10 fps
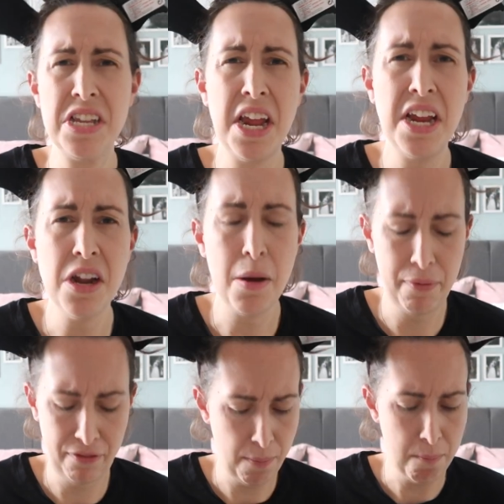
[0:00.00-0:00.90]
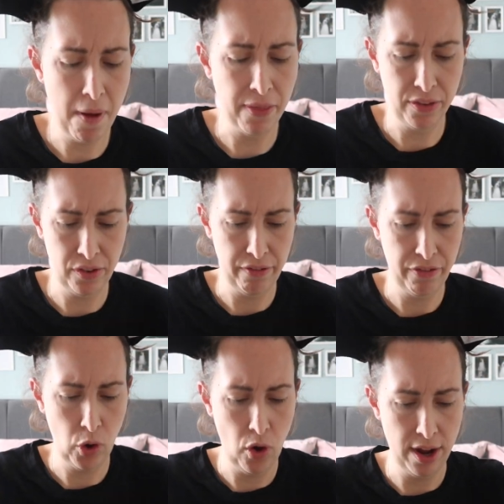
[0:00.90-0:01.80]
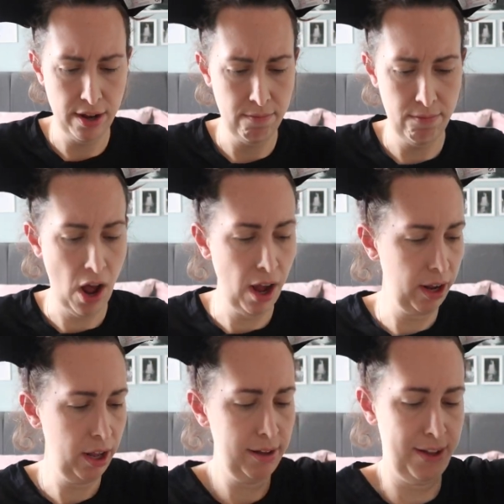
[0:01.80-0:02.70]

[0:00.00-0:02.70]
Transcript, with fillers: stayed up for months. I forgot I hung it,